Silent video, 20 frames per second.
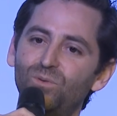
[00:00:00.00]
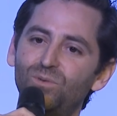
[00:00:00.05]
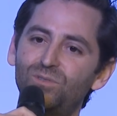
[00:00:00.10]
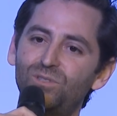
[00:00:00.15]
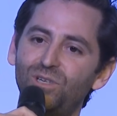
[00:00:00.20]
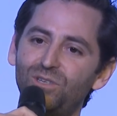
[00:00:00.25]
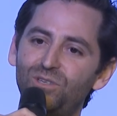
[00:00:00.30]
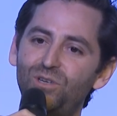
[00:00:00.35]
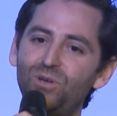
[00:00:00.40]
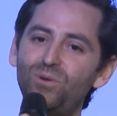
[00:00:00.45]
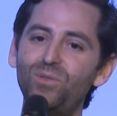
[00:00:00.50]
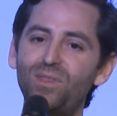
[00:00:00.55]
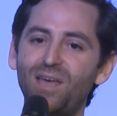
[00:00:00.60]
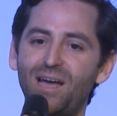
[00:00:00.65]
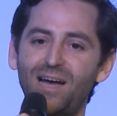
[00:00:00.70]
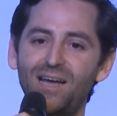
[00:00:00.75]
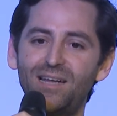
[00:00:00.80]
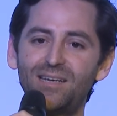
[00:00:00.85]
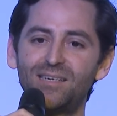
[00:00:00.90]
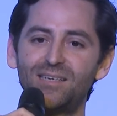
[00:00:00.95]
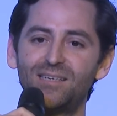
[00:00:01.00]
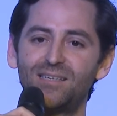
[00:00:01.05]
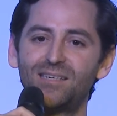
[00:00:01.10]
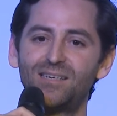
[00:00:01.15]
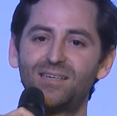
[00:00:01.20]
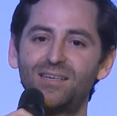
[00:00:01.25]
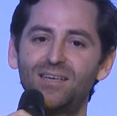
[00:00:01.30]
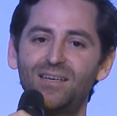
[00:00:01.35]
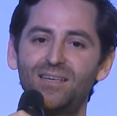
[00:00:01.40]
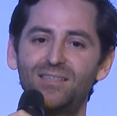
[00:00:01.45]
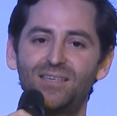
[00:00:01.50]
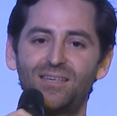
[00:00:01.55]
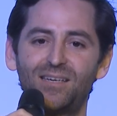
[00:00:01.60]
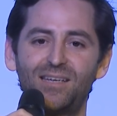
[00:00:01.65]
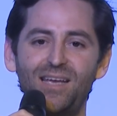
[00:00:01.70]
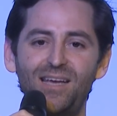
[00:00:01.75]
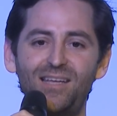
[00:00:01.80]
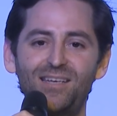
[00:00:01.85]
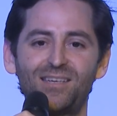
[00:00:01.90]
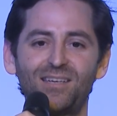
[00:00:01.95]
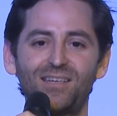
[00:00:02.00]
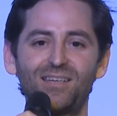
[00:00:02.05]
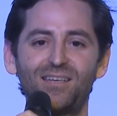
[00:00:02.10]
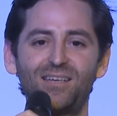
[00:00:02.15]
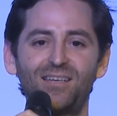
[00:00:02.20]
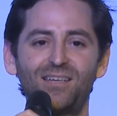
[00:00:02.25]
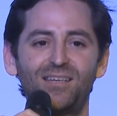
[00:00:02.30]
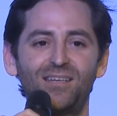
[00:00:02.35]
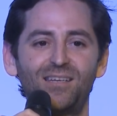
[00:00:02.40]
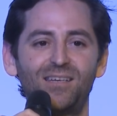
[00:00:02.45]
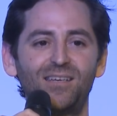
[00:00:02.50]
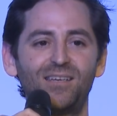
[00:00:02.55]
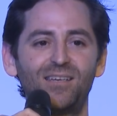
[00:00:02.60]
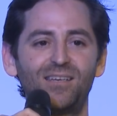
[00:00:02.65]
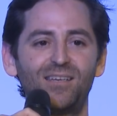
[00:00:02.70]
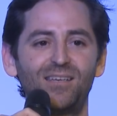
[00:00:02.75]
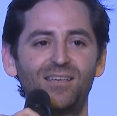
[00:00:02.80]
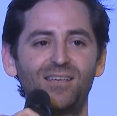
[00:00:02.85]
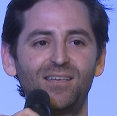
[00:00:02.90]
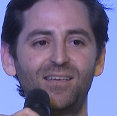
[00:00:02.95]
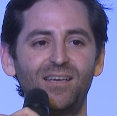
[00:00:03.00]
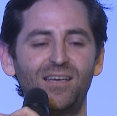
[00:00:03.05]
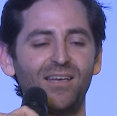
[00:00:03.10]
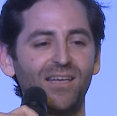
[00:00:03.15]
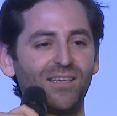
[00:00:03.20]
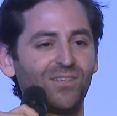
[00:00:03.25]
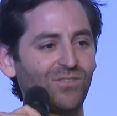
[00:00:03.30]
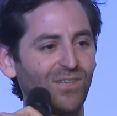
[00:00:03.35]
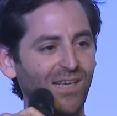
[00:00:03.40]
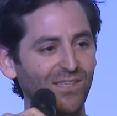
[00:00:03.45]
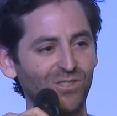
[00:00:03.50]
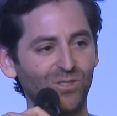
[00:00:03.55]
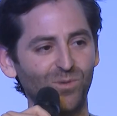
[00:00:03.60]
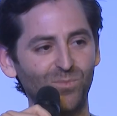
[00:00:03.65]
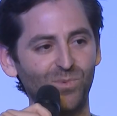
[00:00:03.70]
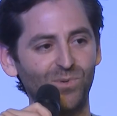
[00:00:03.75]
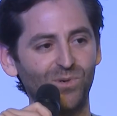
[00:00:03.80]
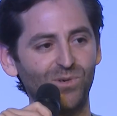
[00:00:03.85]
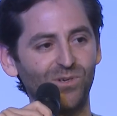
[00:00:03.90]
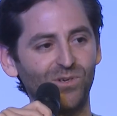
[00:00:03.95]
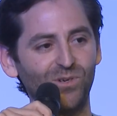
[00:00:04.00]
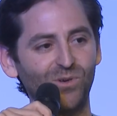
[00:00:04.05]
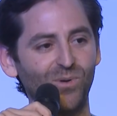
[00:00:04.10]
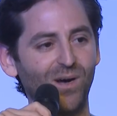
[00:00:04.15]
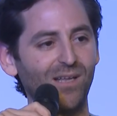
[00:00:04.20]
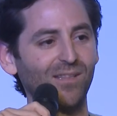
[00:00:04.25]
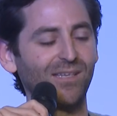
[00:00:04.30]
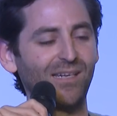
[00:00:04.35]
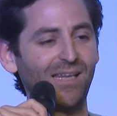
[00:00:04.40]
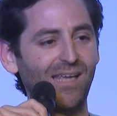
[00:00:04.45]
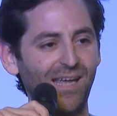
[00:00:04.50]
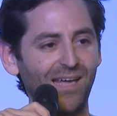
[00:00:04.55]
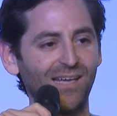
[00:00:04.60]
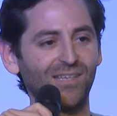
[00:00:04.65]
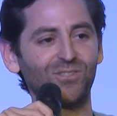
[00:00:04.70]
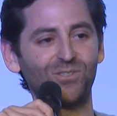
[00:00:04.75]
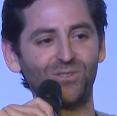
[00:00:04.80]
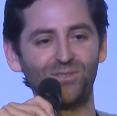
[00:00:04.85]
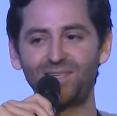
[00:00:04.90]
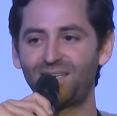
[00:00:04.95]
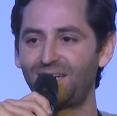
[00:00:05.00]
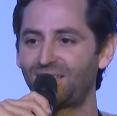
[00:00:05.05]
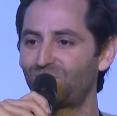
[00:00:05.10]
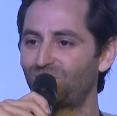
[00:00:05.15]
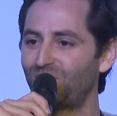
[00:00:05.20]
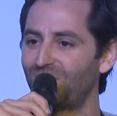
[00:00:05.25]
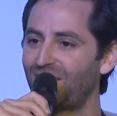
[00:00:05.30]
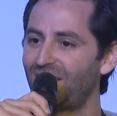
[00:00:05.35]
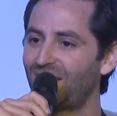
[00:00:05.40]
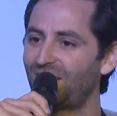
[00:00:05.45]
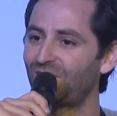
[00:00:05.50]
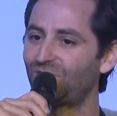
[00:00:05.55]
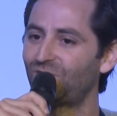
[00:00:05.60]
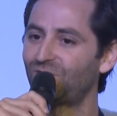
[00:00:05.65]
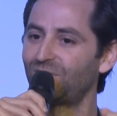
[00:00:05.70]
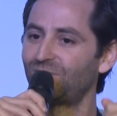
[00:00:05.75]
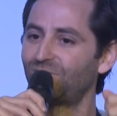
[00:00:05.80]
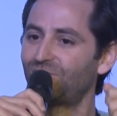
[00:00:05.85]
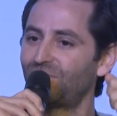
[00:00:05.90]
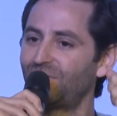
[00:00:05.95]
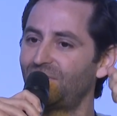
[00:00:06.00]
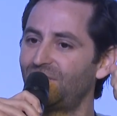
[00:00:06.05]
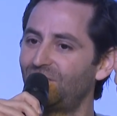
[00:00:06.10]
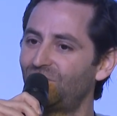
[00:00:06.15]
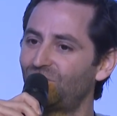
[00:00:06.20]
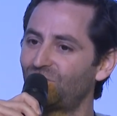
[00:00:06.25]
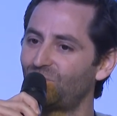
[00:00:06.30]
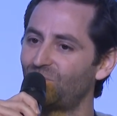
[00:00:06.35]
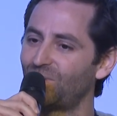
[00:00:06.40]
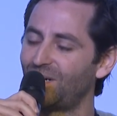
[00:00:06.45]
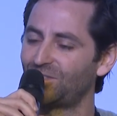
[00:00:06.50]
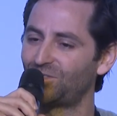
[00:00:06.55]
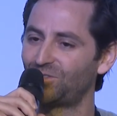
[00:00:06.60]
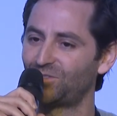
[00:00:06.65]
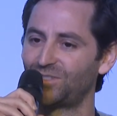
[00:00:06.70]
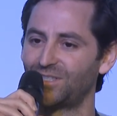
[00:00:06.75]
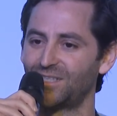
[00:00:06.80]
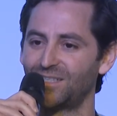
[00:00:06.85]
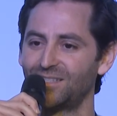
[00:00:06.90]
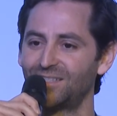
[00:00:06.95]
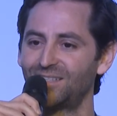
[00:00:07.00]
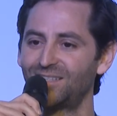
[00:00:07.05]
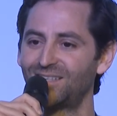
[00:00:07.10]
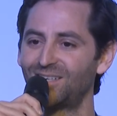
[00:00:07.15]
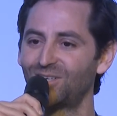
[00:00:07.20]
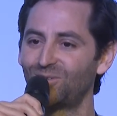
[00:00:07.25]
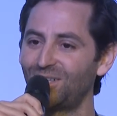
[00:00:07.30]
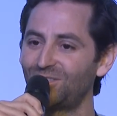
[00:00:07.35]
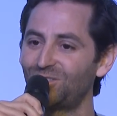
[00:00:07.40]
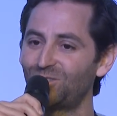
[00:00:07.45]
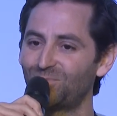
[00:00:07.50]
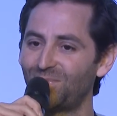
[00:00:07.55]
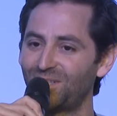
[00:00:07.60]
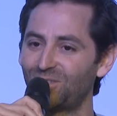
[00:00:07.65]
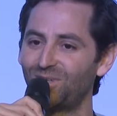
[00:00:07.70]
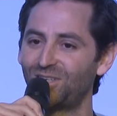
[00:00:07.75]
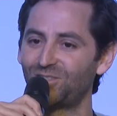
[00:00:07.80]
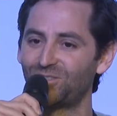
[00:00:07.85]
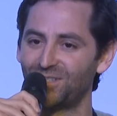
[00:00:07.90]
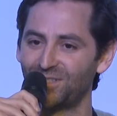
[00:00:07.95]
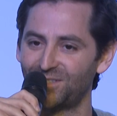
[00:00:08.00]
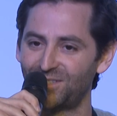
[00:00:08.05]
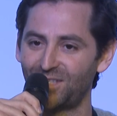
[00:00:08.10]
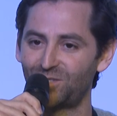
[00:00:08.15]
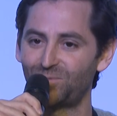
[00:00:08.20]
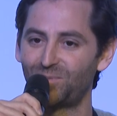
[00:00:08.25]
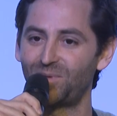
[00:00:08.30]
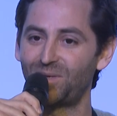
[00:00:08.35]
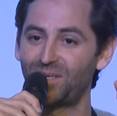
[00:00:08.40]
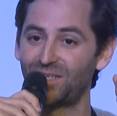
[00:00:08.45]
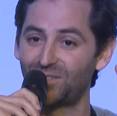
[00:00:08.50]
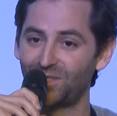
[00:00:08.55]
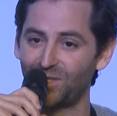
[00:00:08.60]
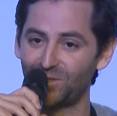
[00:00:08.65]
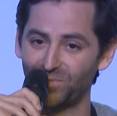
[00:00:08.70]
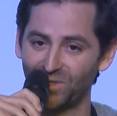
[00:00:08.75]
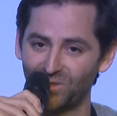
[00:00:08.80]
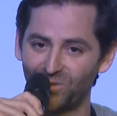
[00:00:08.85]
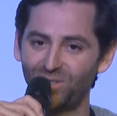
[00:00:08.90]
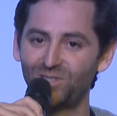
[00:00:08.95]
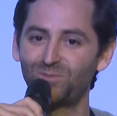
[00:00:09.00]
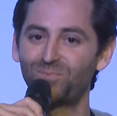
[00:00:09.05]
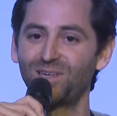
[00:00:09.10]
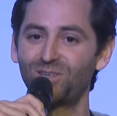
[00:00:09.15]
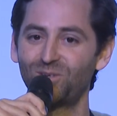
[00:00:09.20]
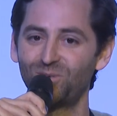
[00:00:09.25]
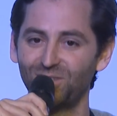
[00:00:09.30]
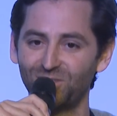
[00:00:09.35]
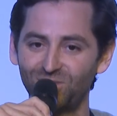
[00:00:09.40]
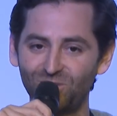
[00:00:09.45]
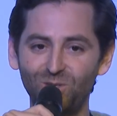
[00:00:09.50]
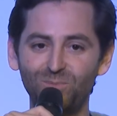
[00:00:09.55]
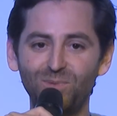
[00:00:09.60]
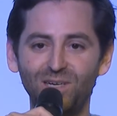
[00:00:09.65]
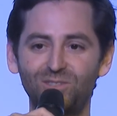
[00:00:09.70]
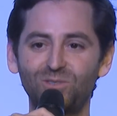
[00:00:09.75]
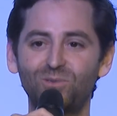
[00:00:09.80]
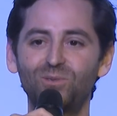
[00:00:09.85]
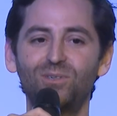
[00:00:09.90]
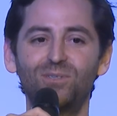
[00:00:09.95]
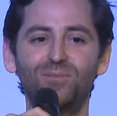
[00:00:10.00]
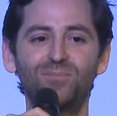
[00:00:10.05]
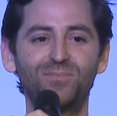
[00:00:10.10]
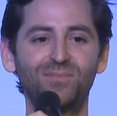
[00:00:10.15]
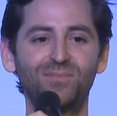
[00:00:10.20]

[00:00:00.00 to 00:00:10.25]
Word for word: to do that, to get an accessible quality answer and explanation for each question, question by question, assessment by assessment, course by course, school by school,